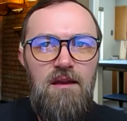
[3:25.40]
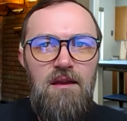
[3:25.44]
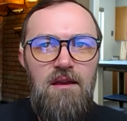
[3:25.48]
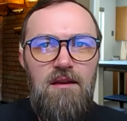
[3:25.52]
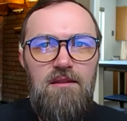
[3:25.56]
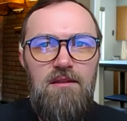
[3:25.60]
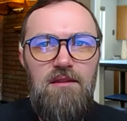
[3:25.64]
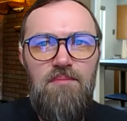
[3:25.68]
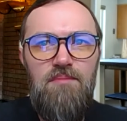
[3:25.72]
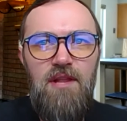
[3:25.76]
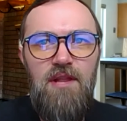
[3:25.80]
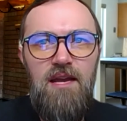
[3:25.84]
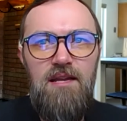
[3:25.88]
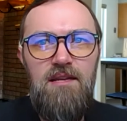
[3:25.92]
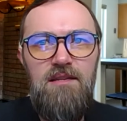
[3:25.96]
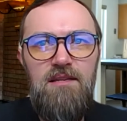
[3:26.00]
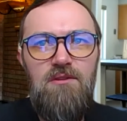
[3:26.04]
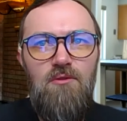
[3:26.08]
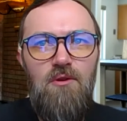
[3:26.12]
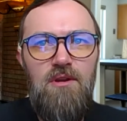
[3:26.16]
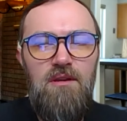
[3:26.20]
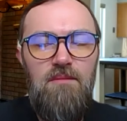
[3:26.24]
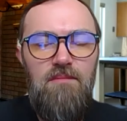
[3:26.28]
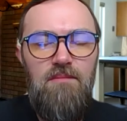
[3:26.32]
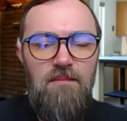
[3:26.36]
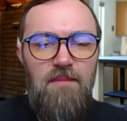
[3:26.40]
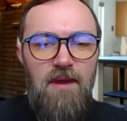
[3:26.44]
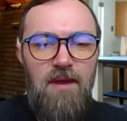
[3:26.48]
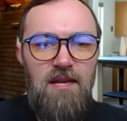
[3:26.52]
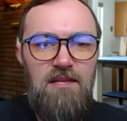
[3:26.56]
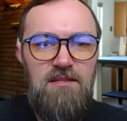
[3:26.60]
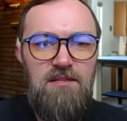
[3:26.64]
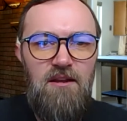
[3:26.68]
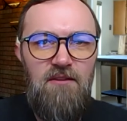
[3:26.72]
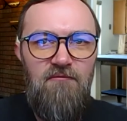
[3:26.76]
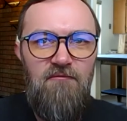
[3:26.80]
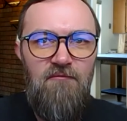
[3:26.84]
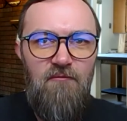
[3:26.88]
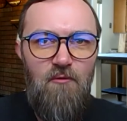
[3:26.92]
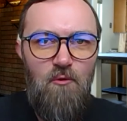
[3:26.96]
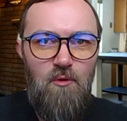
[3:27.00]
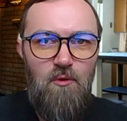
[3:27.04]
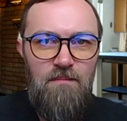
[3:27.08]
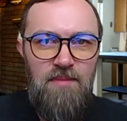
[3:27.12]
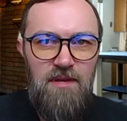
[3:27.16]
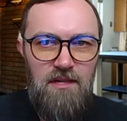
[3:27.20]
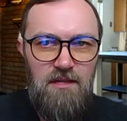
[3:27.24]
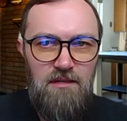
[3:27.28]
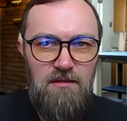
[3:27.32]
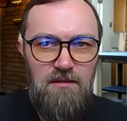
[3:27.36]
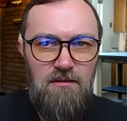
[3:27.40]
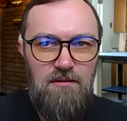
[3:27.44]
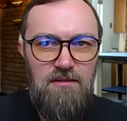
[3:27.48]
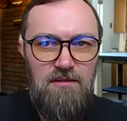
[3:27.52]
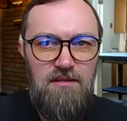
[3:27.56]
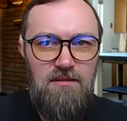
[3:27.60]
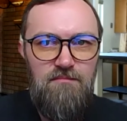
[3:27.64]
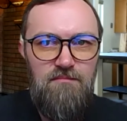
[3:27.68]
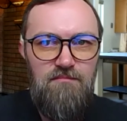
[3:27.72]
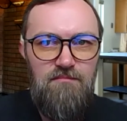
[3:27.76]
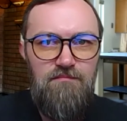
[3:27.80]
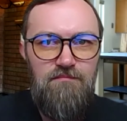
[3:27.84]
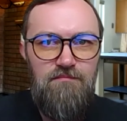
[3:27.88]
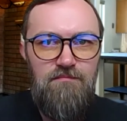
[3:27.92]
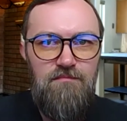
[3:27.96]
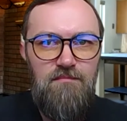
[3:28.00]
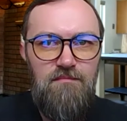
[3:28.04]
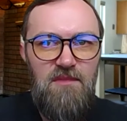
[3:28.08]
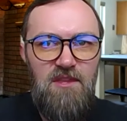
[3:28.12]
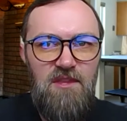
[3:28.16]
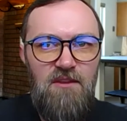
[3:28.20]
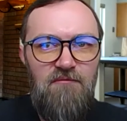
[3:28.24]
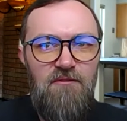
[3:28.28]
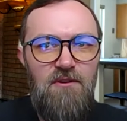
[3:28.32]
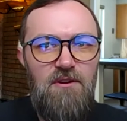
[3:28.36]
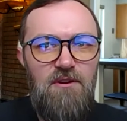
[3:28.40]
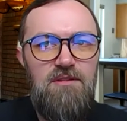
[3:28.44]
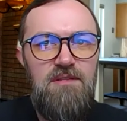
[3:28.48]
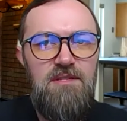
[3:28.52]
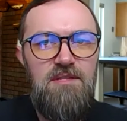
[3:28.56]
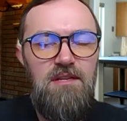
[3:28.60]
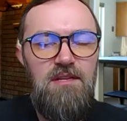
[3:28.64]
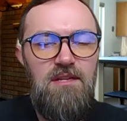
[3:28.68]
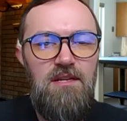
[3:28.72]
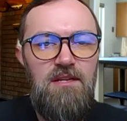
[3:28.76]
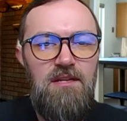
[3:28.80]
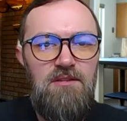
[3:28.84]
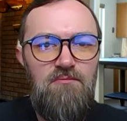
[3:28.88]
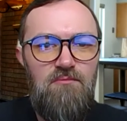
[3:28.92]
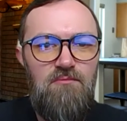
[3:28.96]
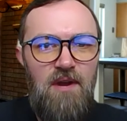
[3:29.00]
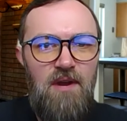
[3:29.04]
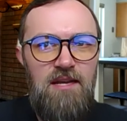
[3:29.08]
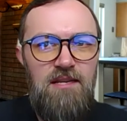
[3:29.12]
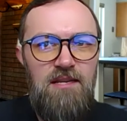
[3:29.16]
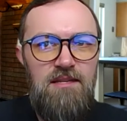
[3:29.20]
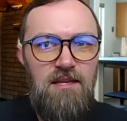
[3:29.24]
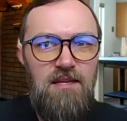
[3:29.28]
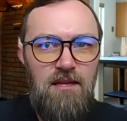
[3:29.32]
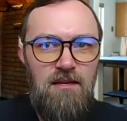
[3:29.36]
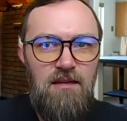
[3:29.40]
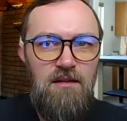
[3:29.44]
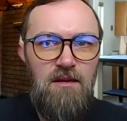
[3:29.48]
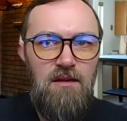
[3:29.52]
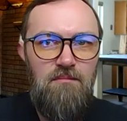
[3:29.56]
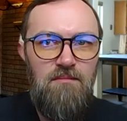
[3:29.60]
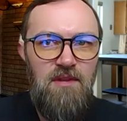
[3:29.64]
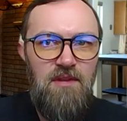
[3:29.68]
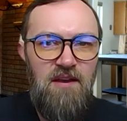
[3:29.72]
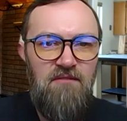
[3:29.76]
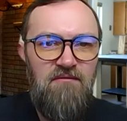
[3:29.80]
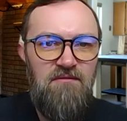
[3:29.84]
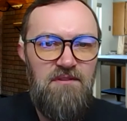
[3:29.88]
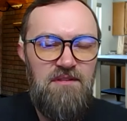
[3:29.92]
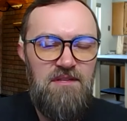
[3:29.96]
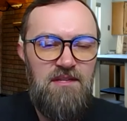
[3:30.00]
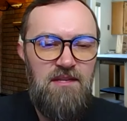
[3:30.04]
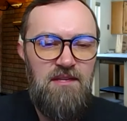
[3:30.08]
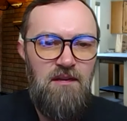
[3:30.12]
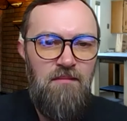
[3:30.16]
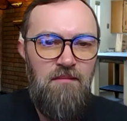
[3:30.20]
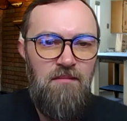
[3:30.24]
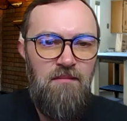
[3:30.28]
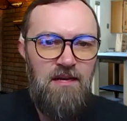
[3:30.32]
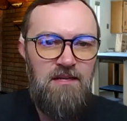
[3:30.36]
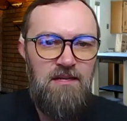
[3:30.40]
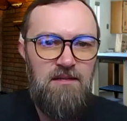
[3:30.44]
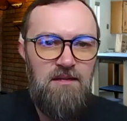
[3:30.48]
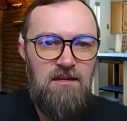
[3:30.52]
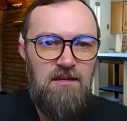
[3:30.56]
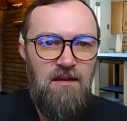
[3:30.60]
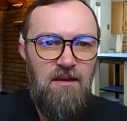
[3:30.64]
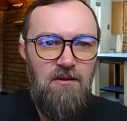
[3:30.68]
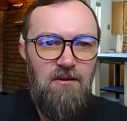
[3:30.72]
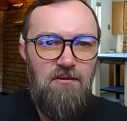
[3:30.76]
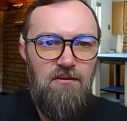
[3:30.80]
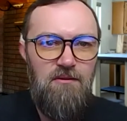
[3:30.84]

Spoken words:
The plan is going to be based on 4 pillars. The first is raise income levels in New Mexico.